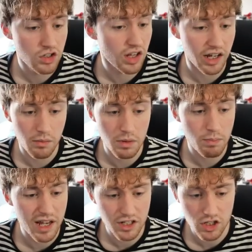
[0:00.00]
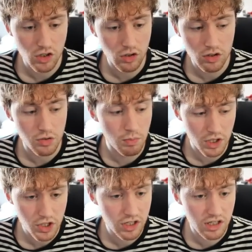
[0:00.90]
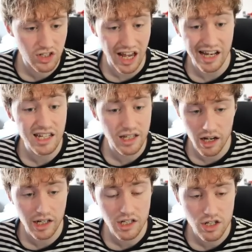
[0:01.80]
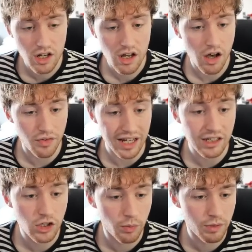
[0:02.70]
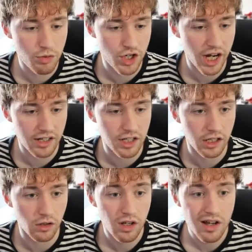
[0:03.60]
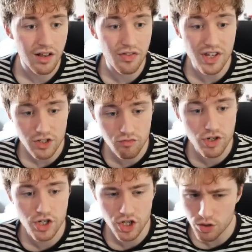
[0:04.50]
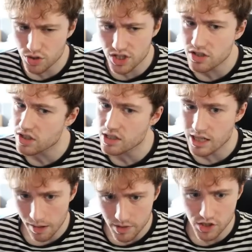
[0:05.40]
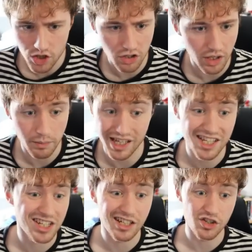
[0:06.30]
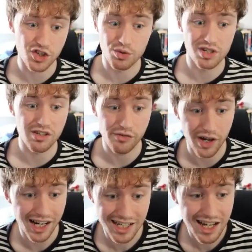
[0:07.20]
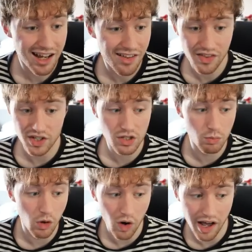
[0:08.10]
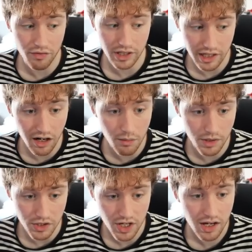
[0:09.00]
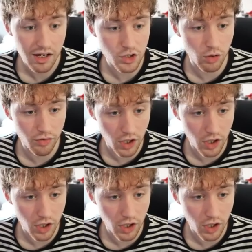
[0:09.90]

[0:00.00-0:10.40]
So that can be pistols, muskets, any kind of incoming projectile. This reduces the damage on, I'm guessing due to the fact that it's more heavily armoured. So of